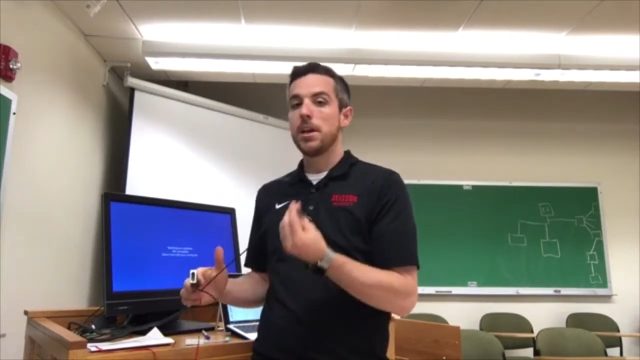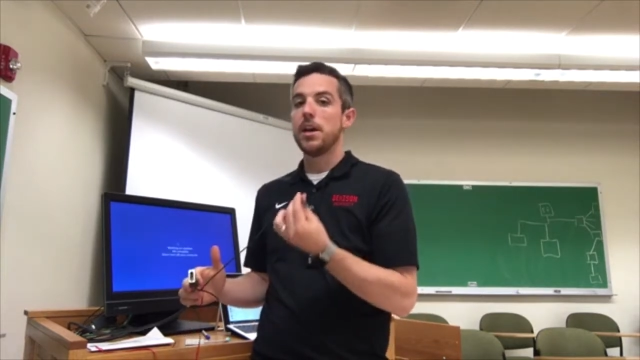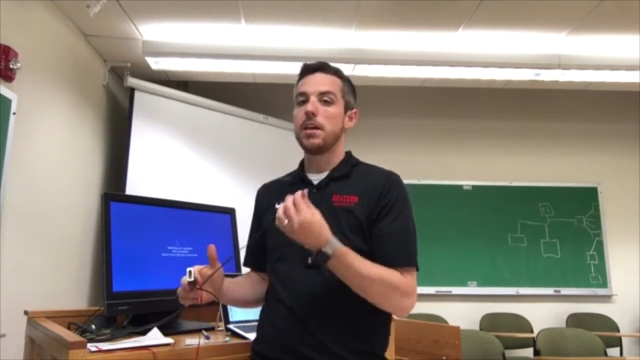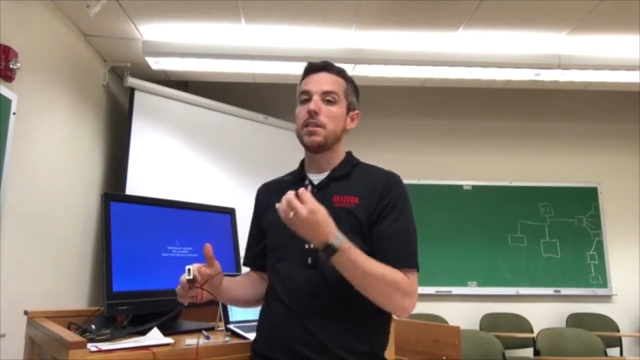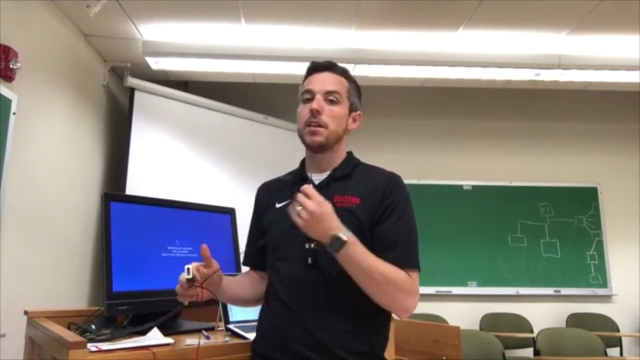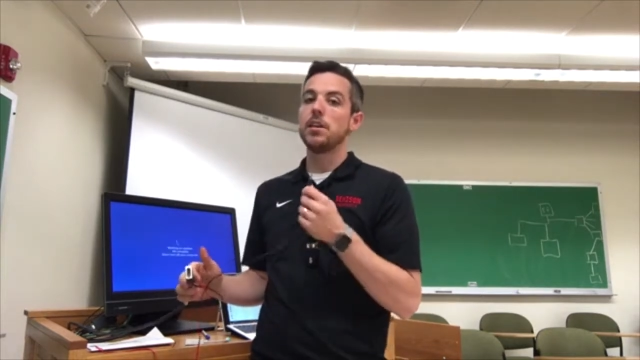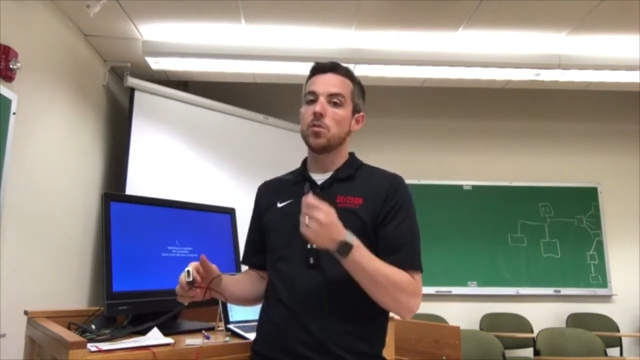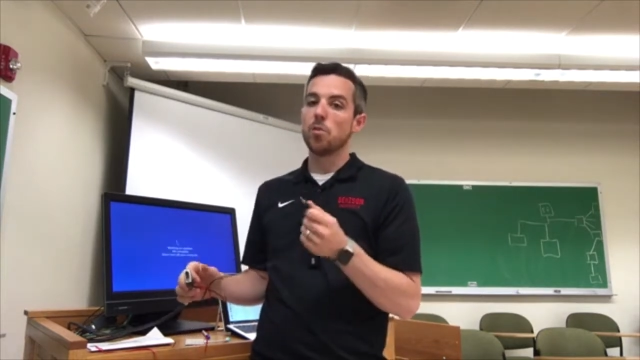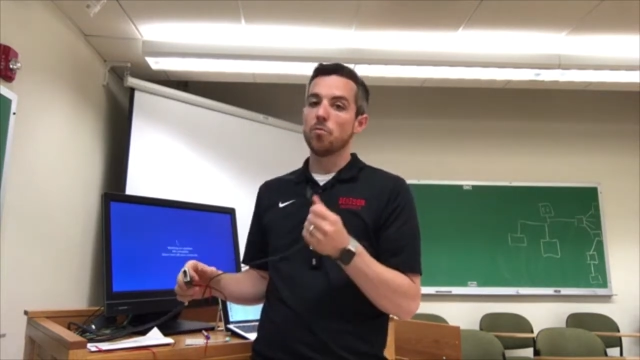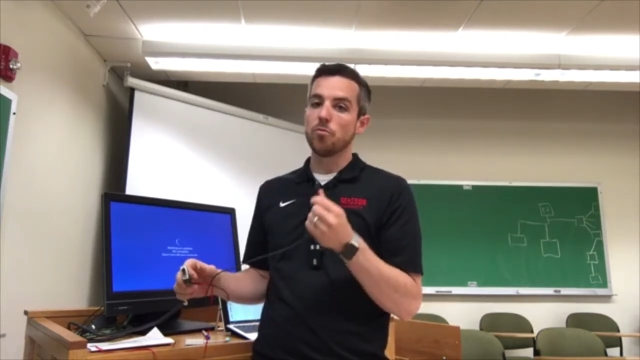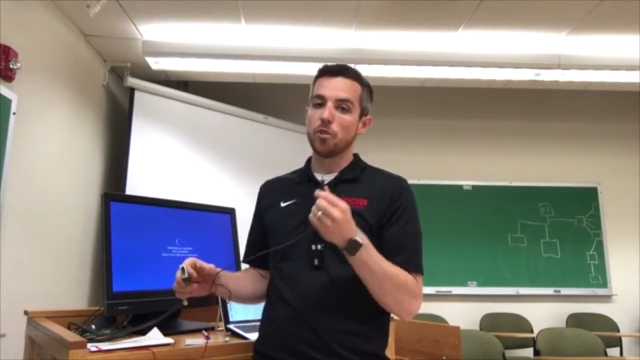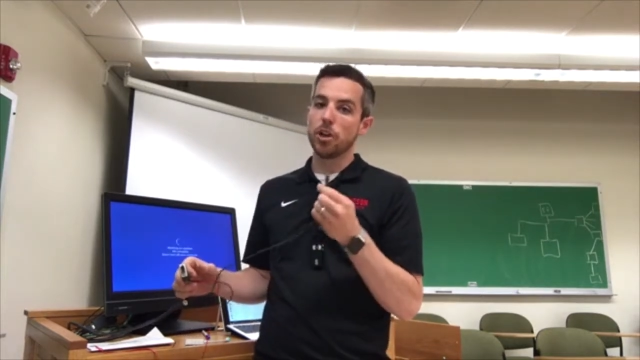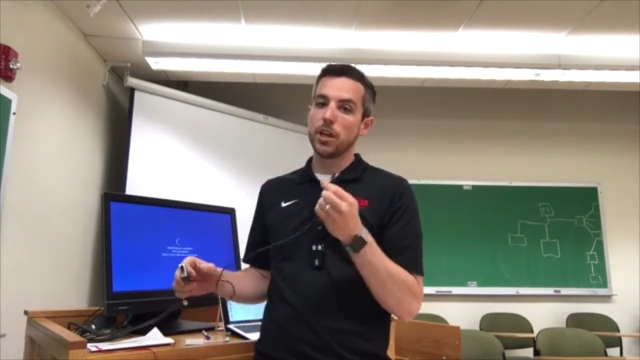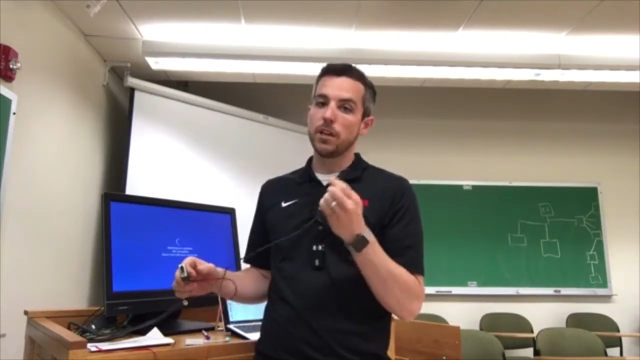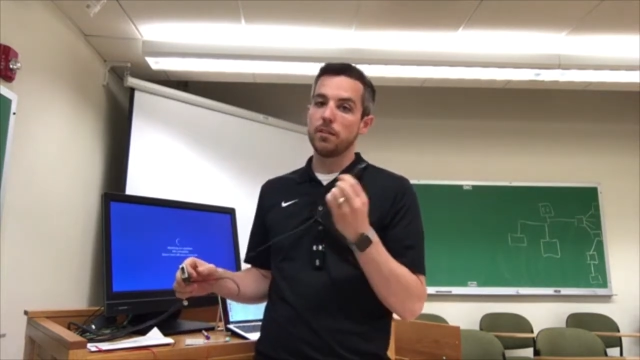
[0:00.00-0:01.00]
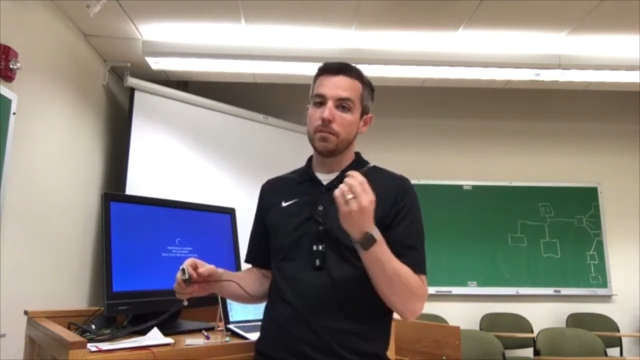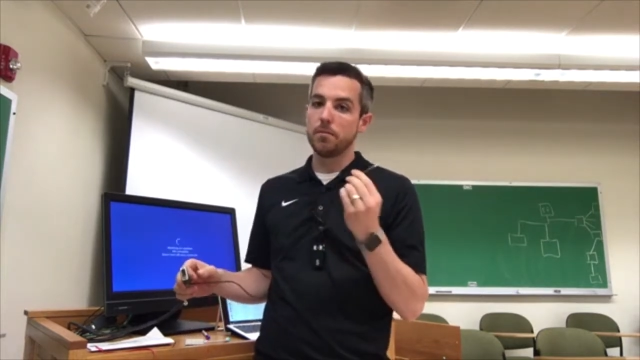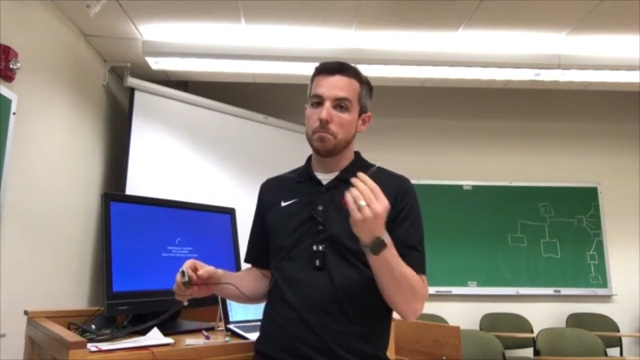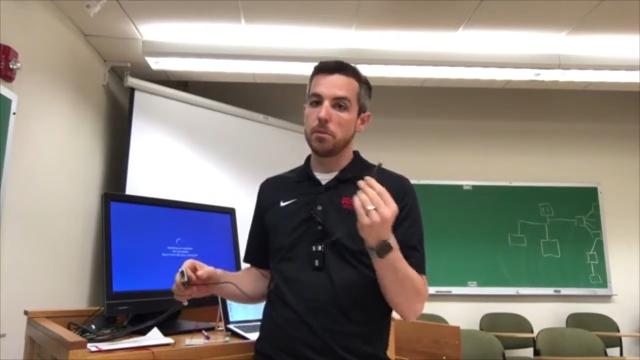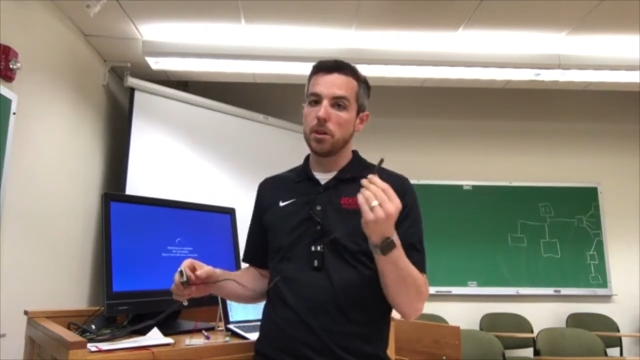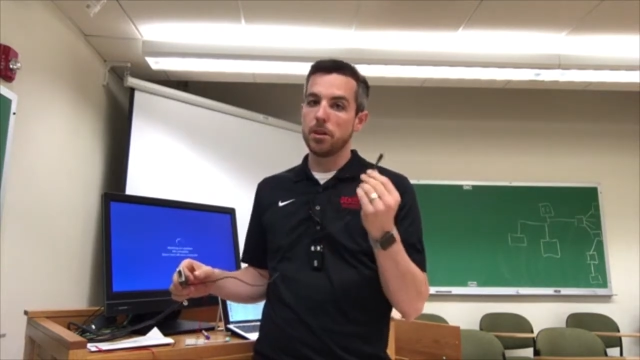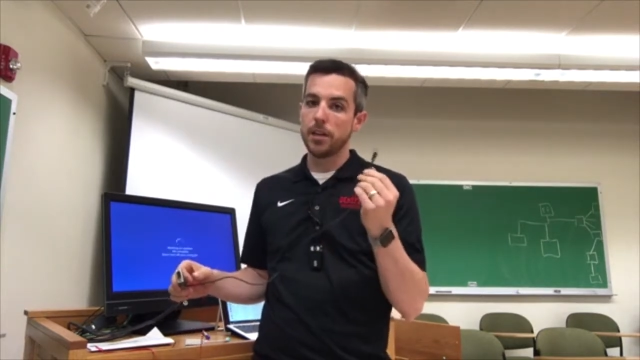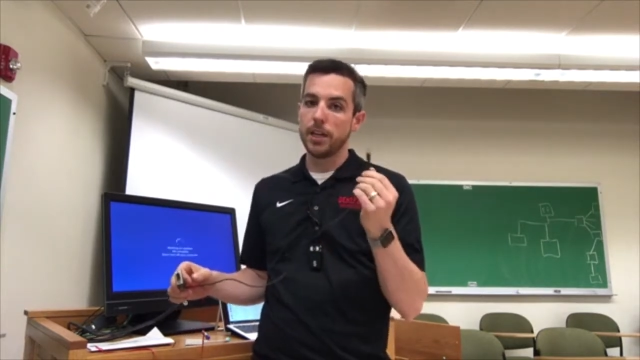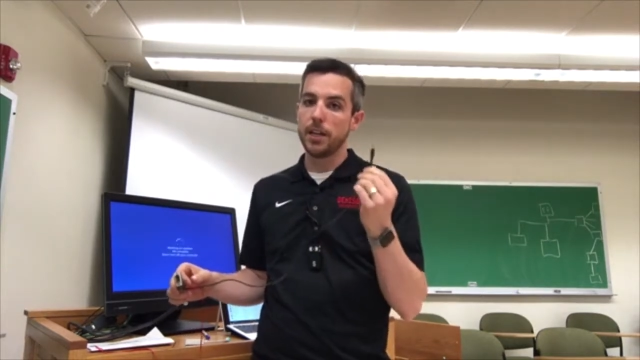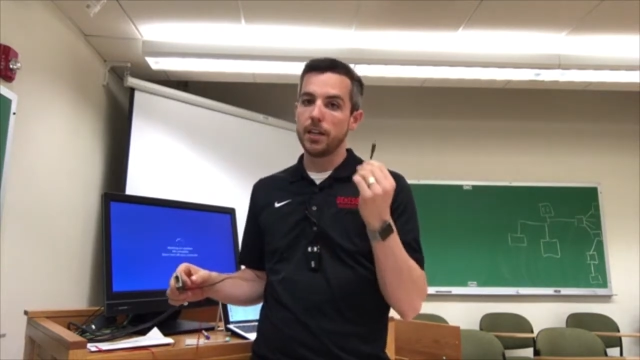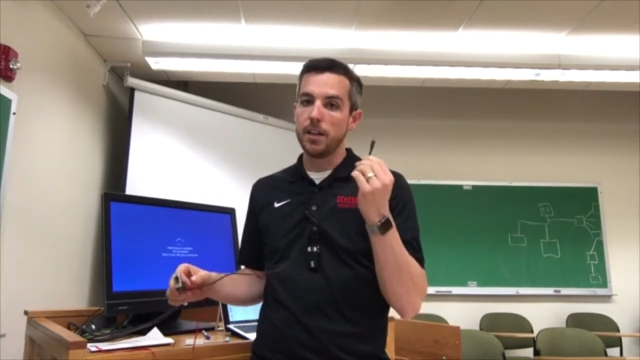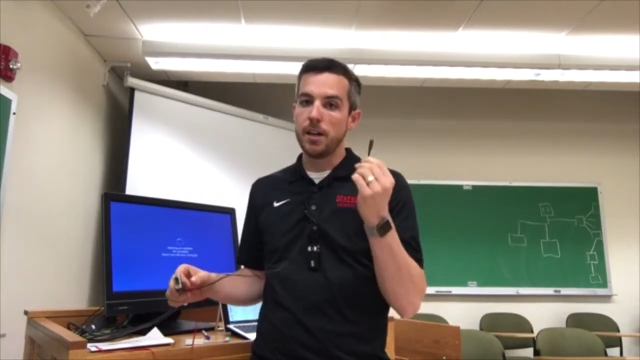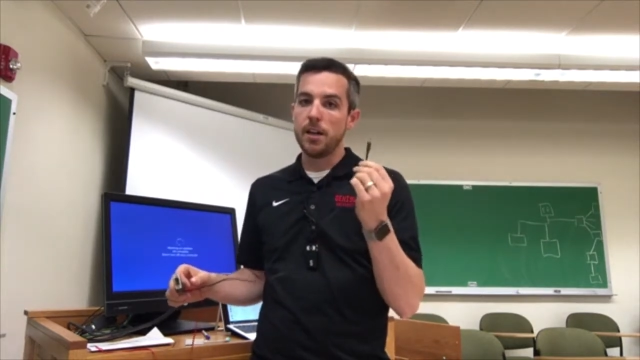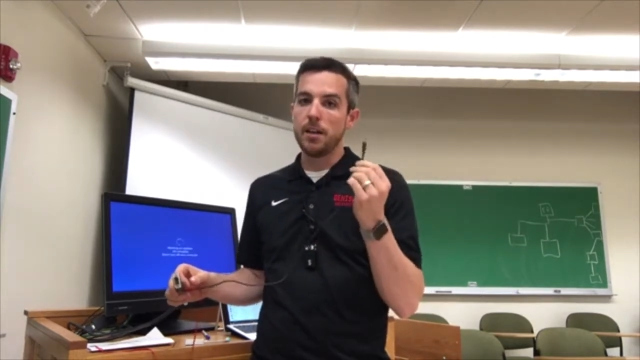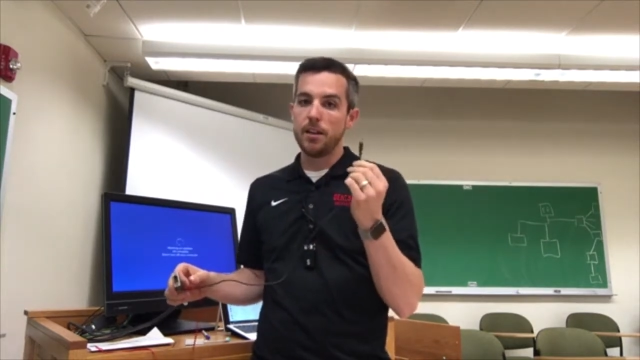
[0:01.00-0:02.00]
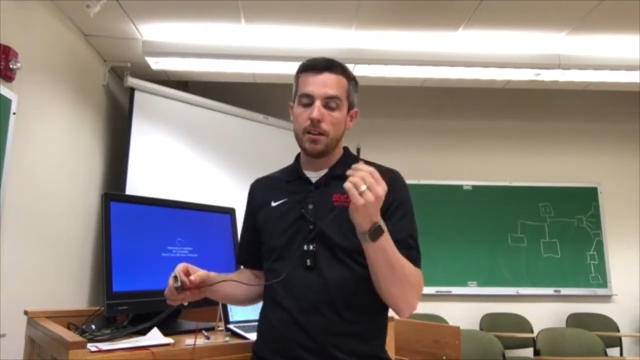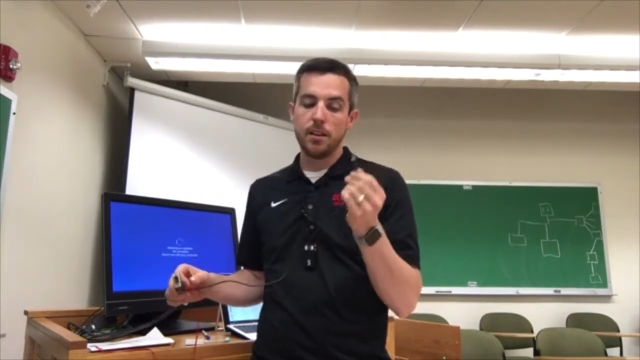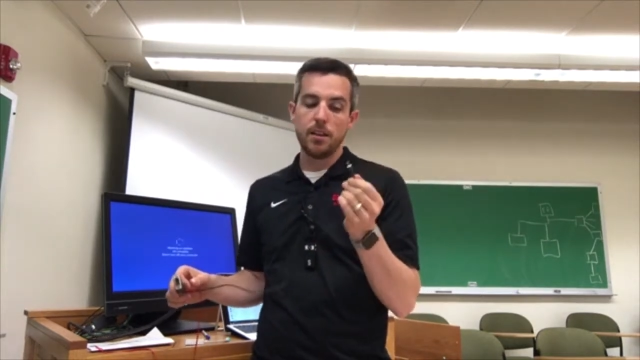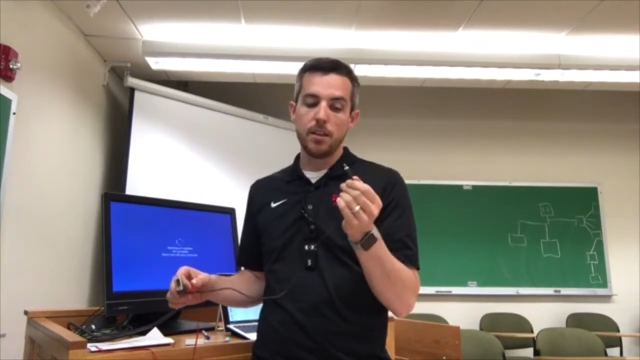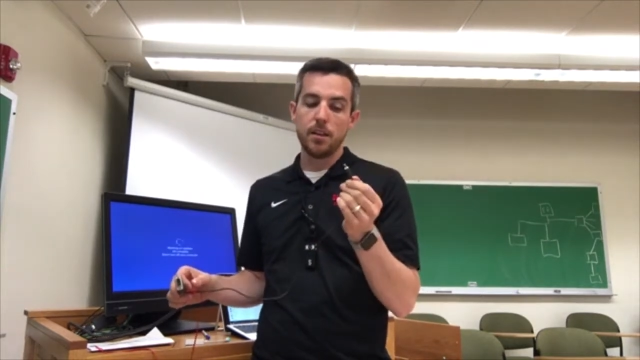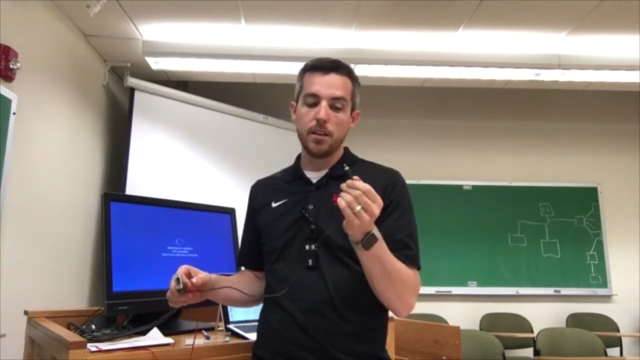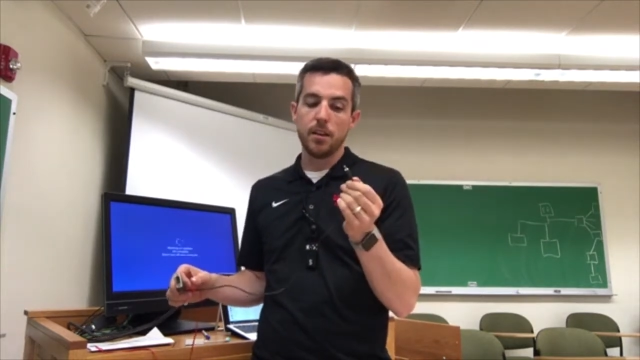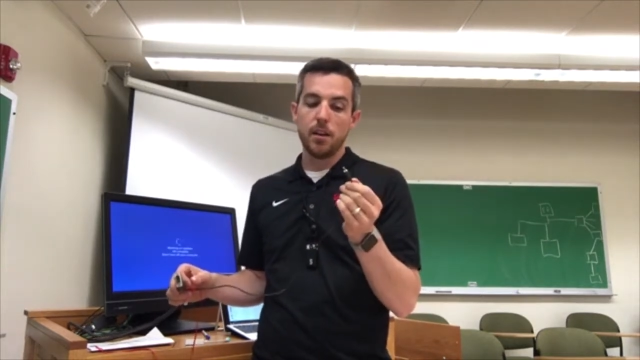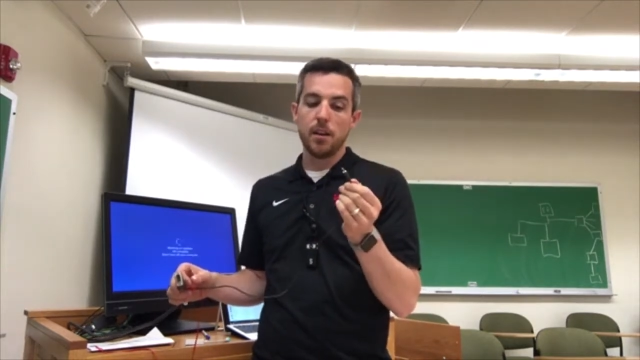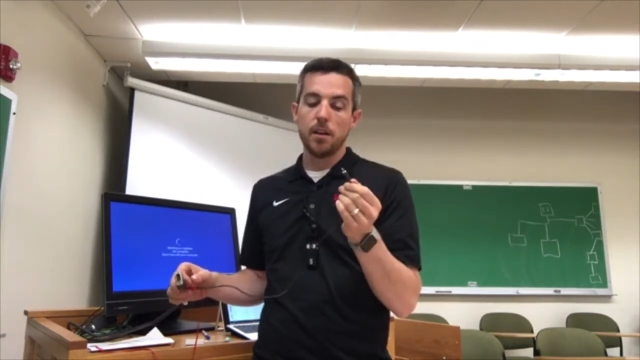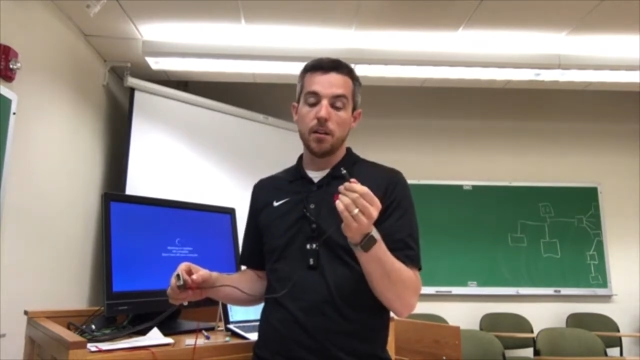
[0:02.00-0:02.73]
And then don't forget to plug in the